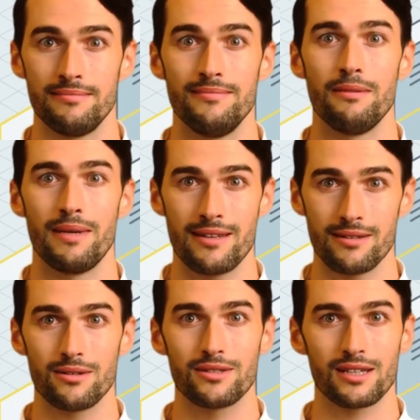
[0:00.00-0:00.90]

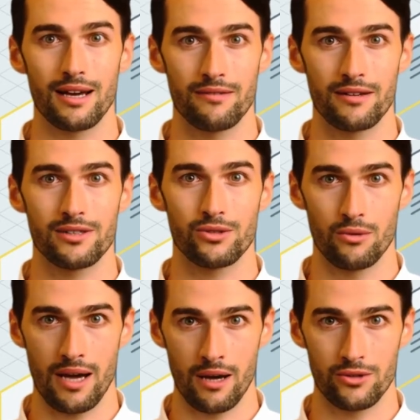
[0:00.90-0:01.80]
Depending on the type of
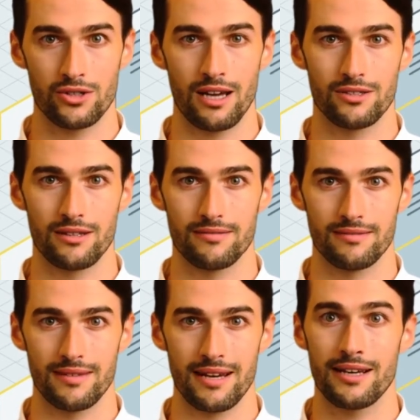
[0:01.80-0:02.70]
SQL injection,
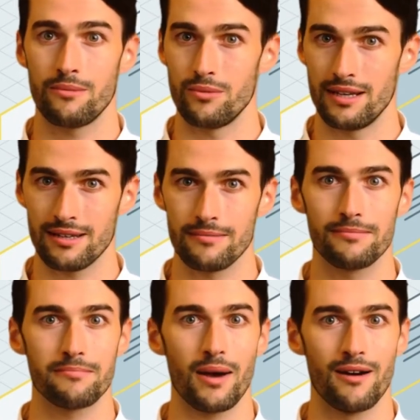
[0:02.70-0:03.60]
it can read,
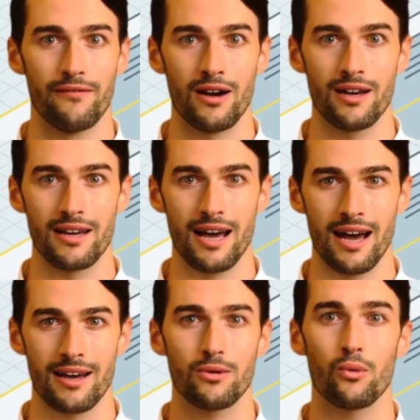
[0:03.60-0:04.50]
modify,
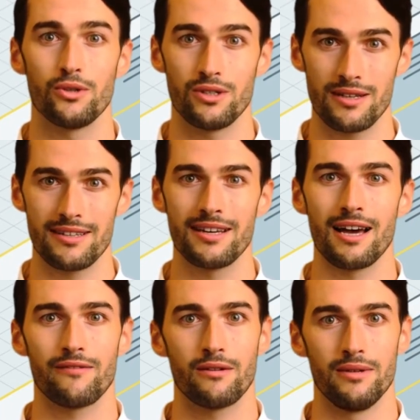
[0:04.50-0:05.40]
add, or delete
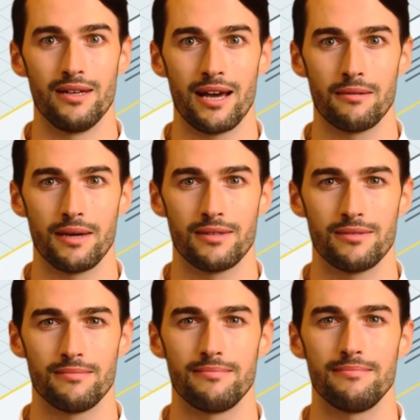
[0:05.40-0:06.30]
data from the database.
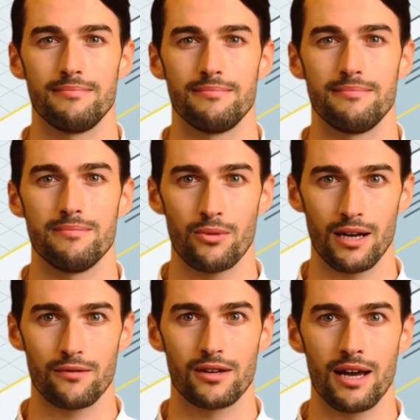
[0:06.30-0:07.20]

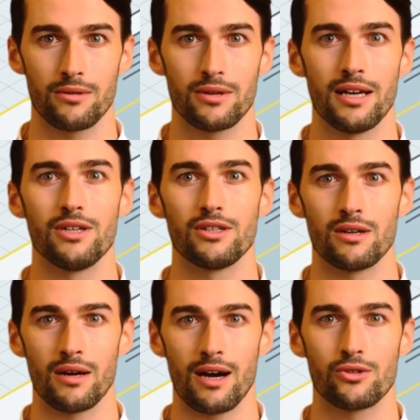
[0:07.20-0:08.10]
Whenever an application
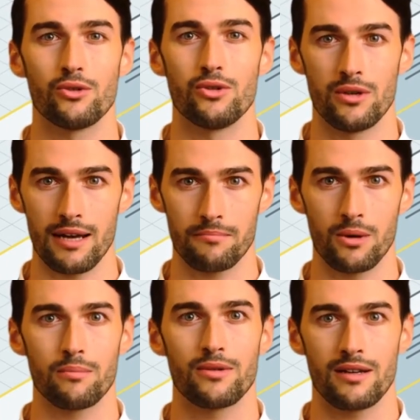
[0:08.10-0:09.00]
allows user
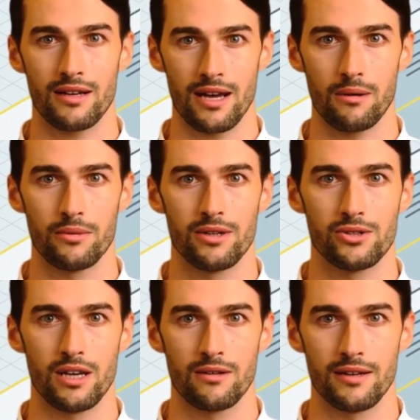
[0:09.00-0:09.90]
input within the output it
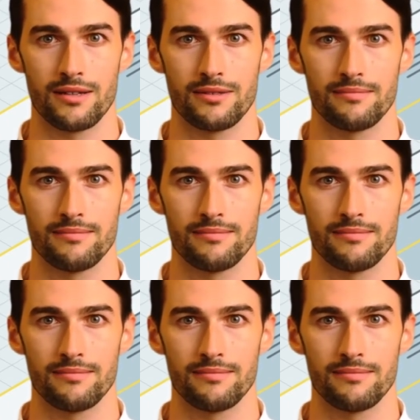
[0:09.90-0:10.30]
generates,